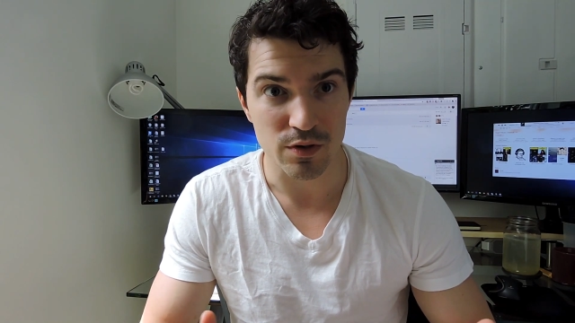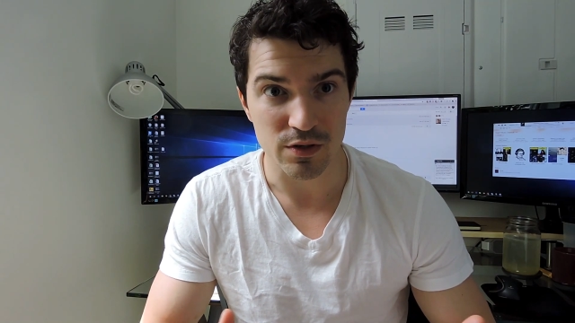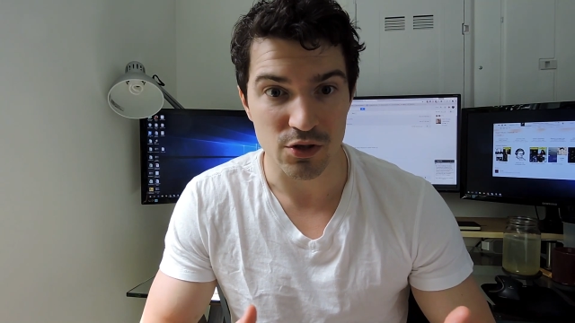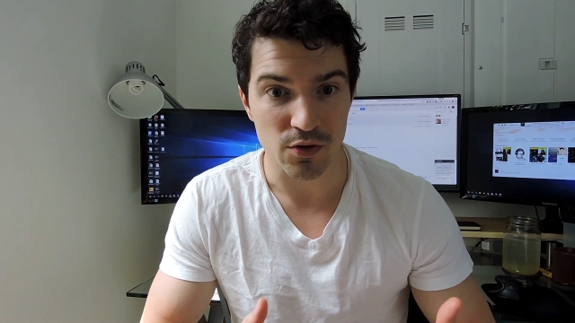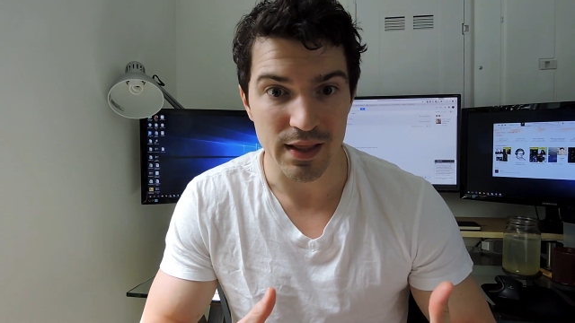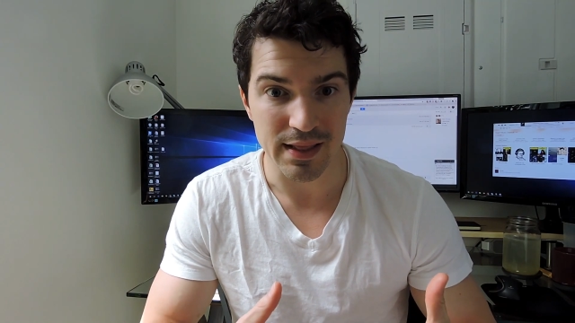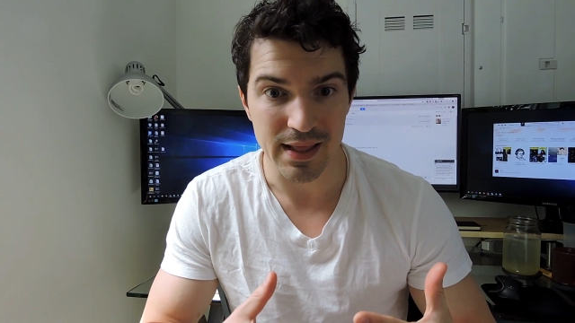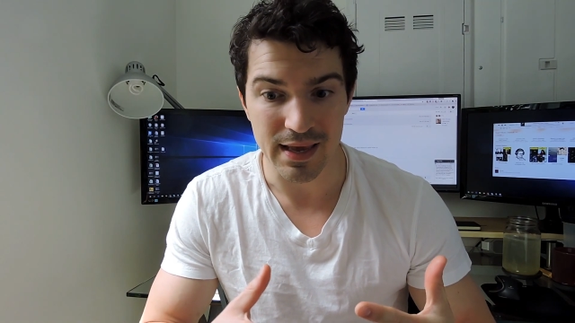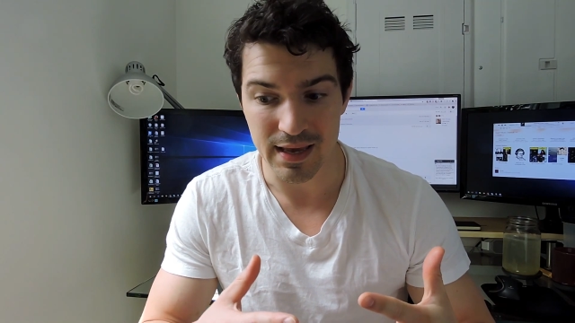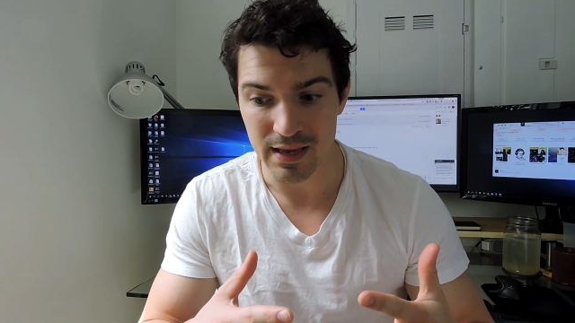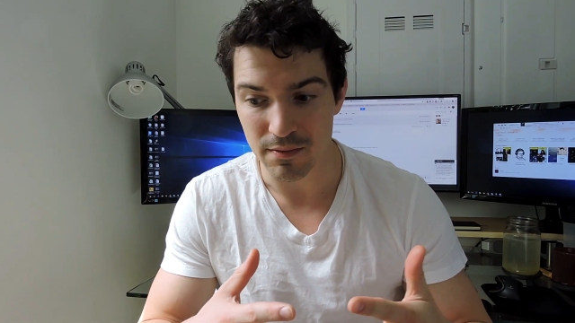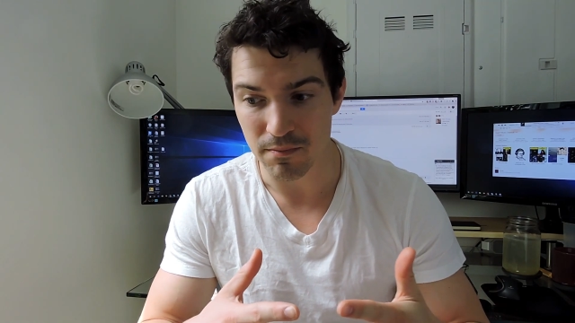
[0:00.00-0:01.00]
so that
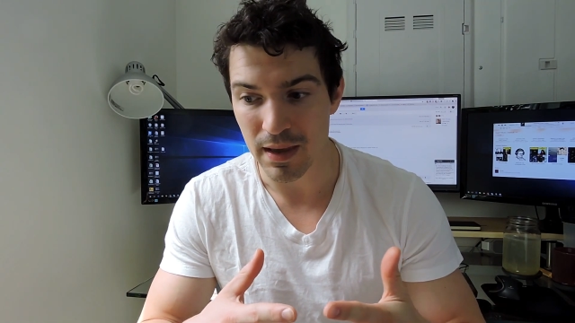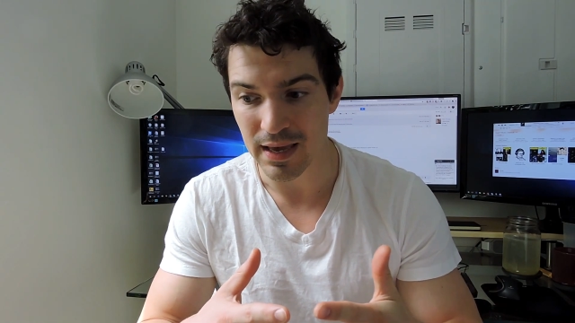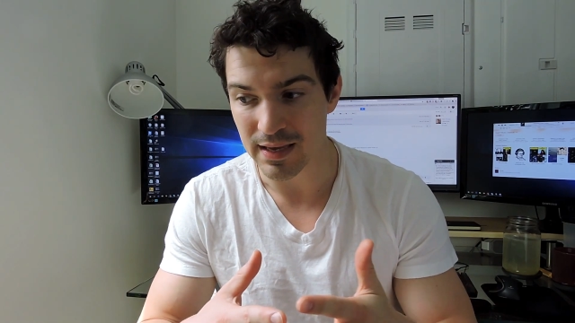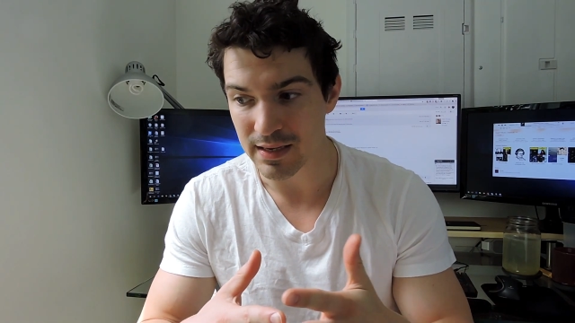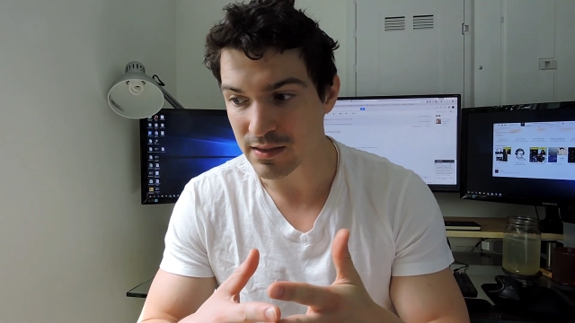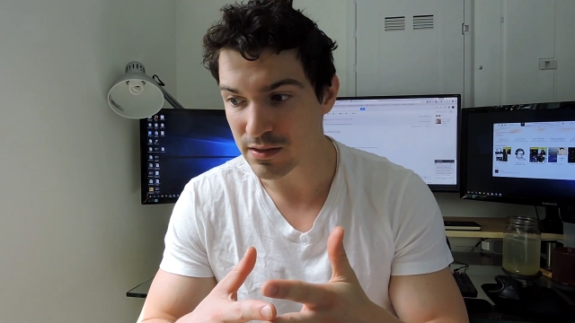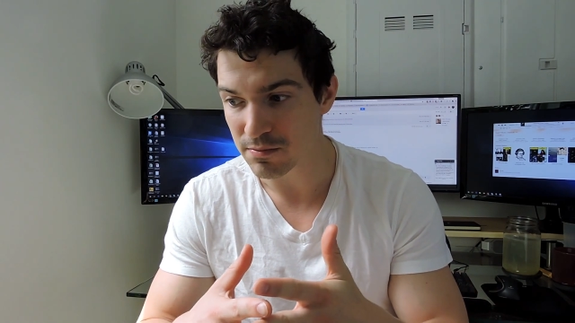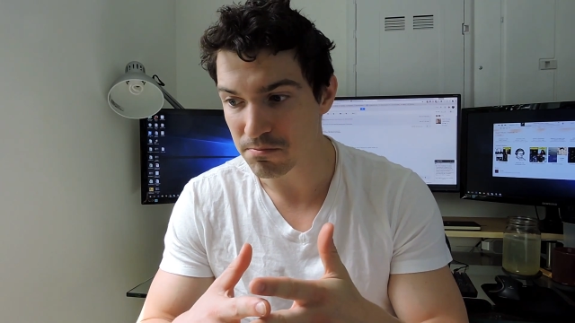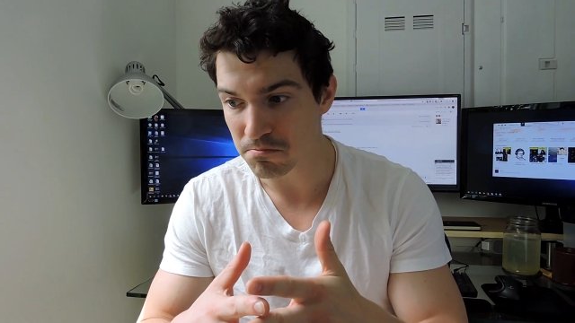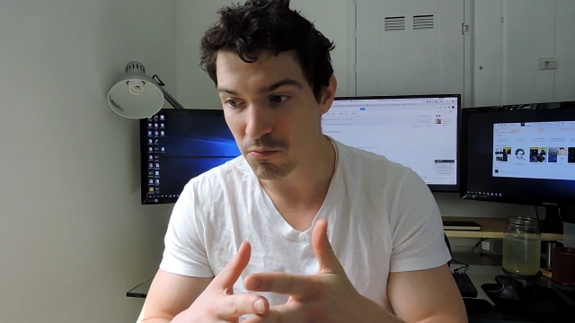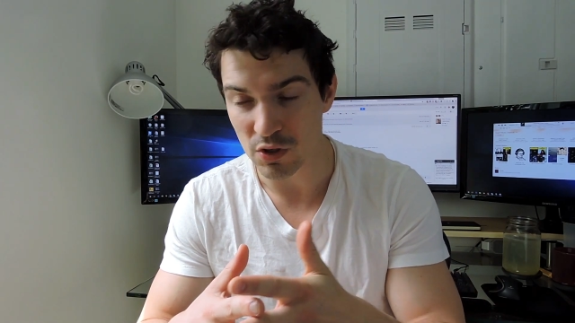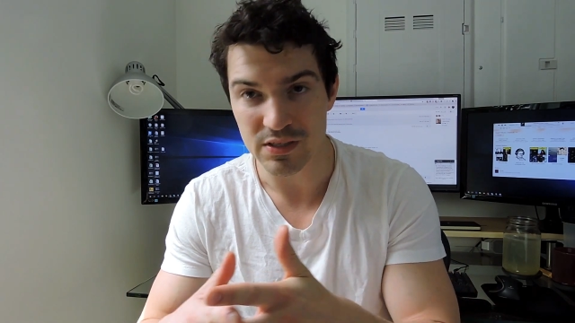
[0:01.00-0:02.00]
they can make it,
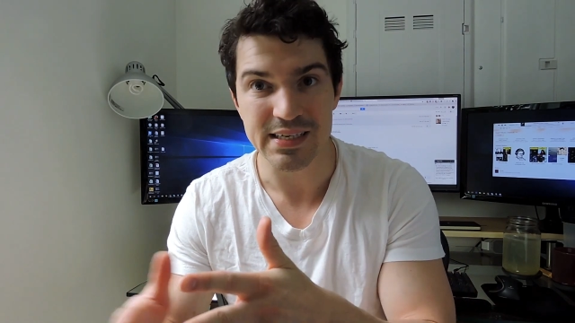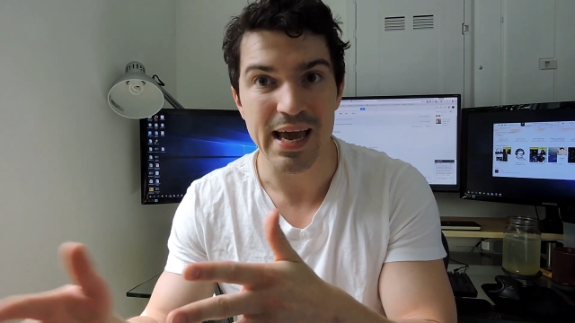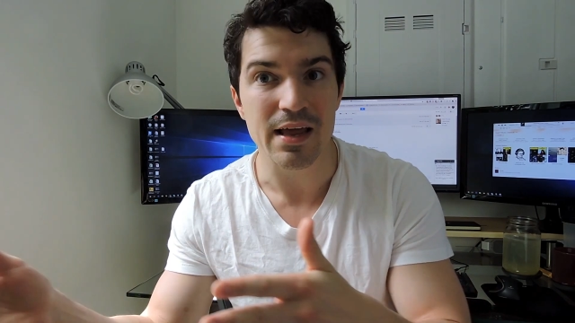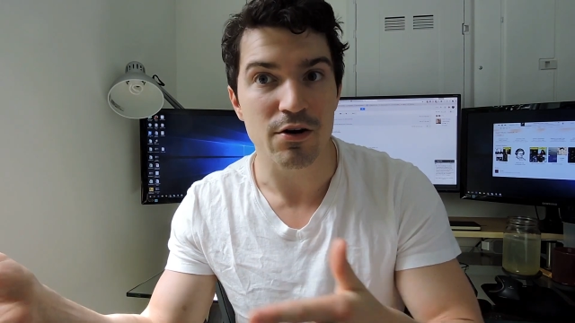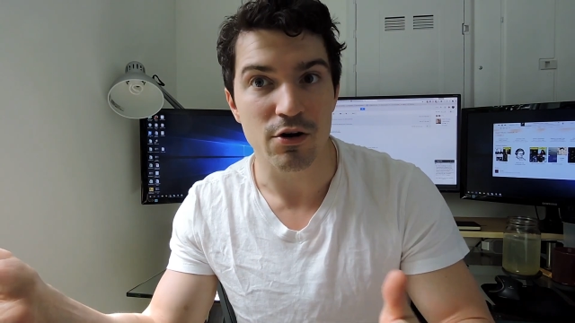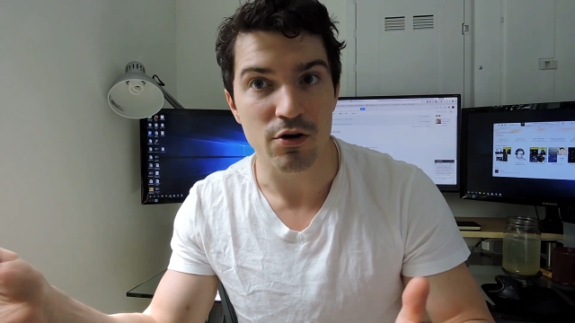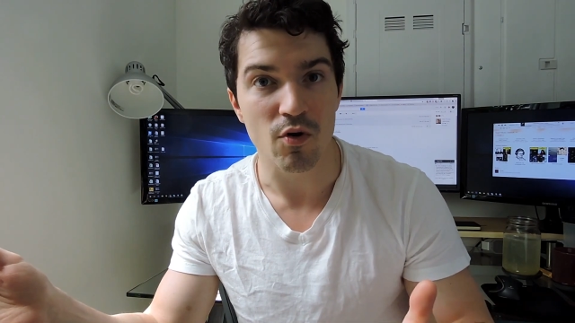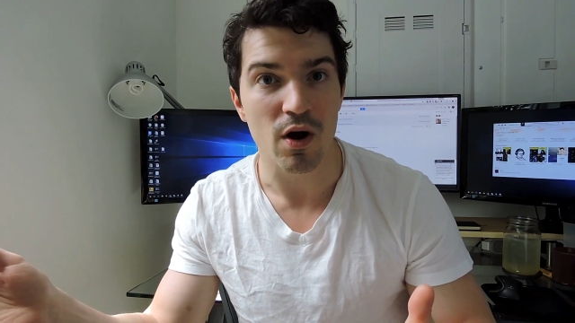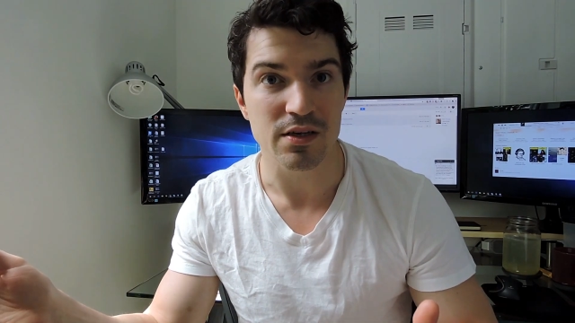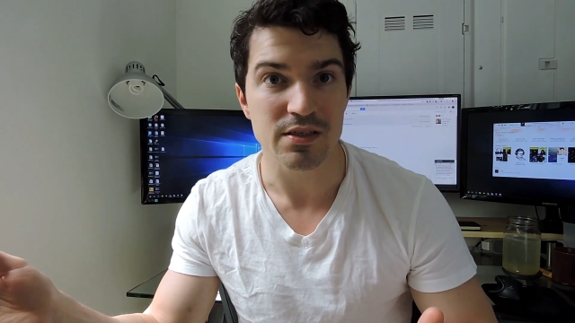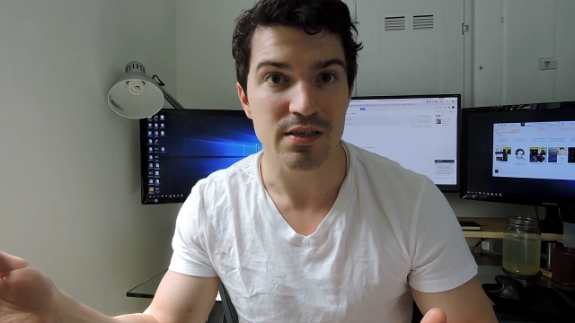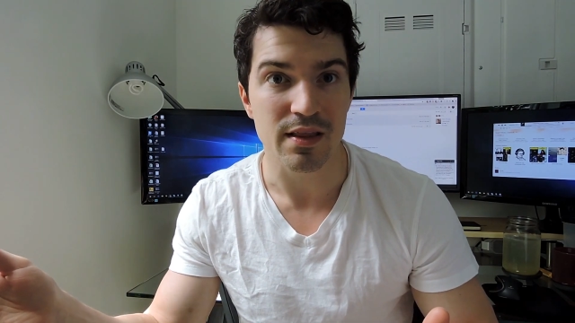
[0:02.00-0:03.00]
well, standard
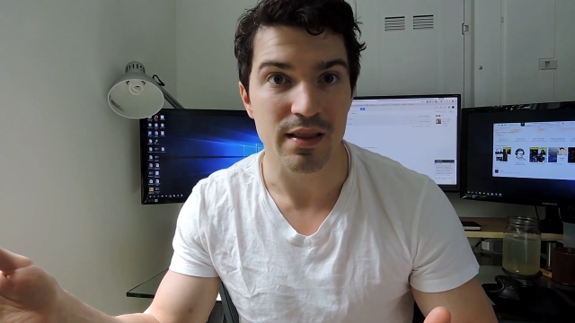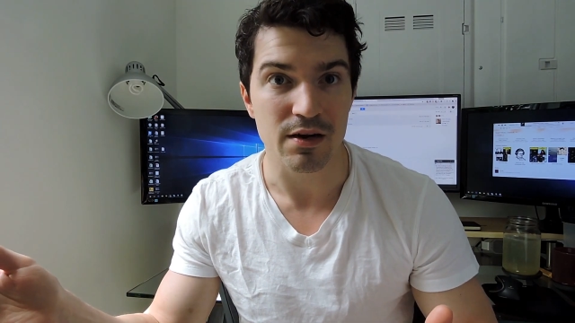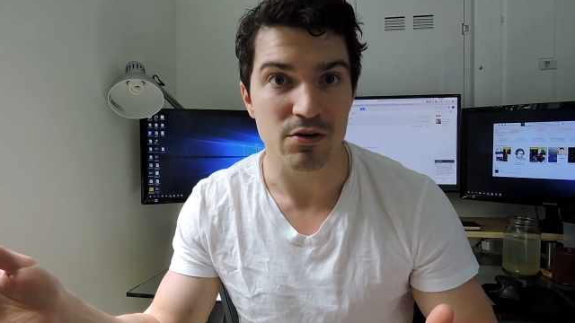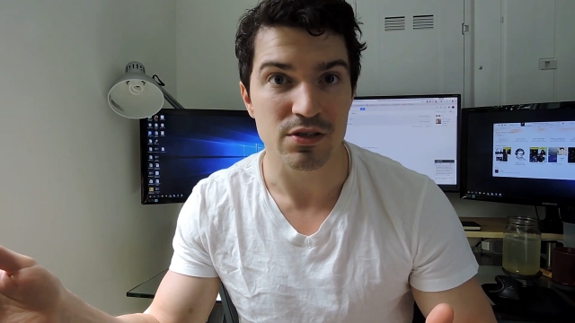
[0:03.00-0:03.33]
across their